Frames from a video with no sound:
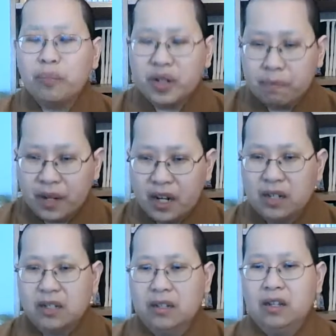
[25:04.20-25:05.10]

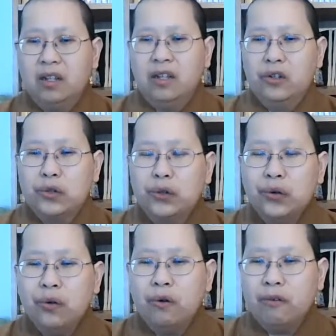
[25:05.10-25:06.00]
prepared
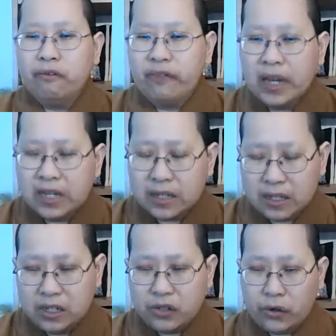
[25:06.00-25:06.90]
to
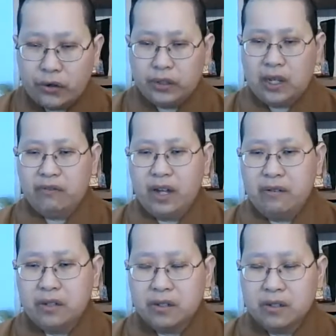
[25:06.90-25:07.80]
face this
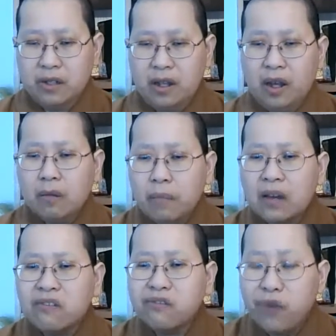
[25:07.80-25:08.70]
coronavirus
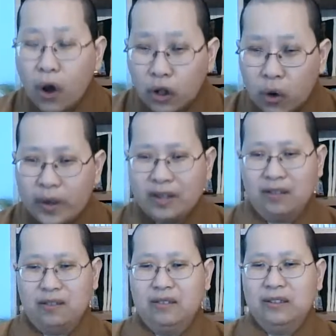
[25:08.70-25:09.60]
by
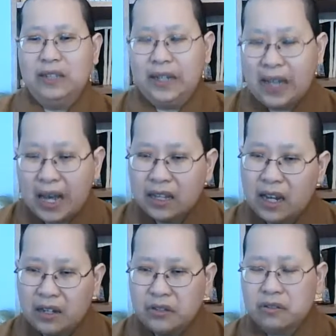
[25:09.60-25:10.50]
following the
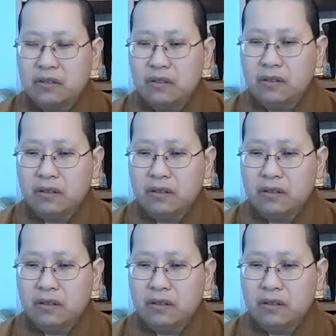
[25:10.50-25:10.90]
guidelines.